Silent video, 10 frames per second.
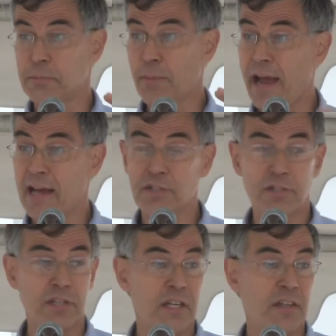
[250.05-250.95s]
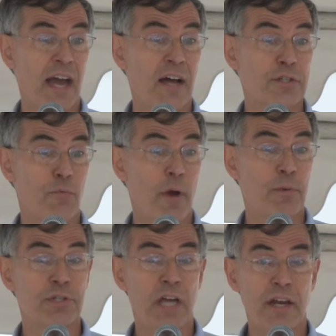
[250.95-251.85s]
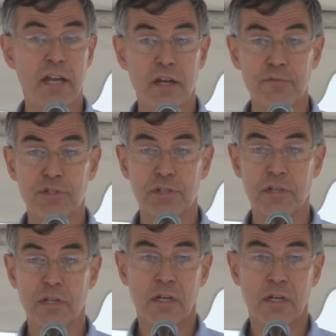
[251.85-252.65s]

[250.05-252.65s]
passed in the House of Representatives